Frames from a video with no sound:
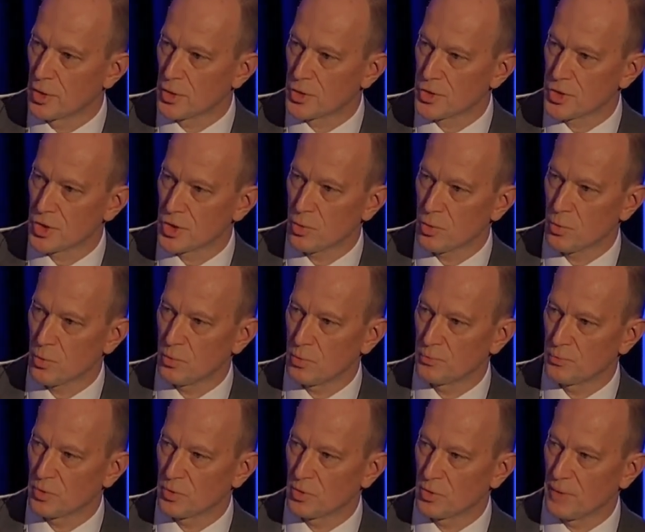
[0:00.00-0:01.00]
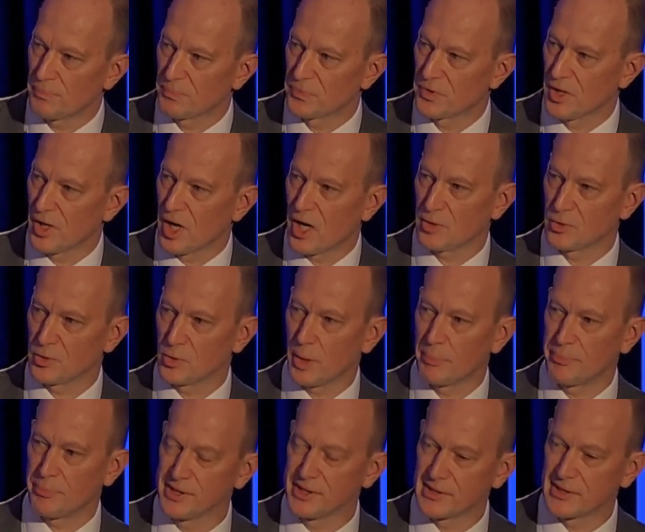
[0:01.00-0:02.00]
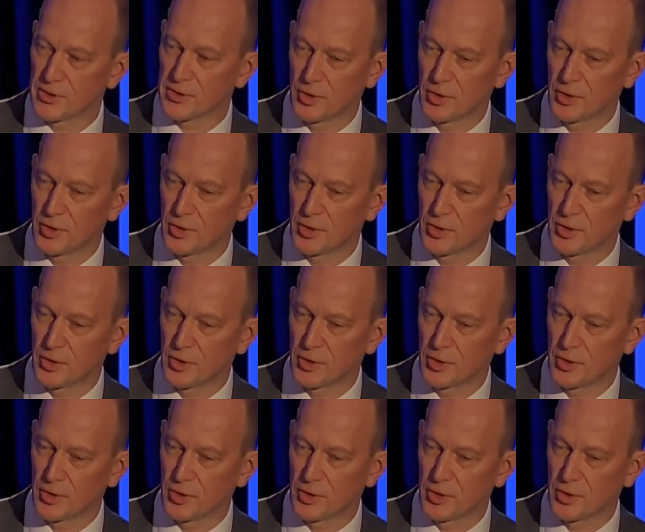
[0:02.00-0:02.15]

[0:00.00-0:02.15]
So how do I bring that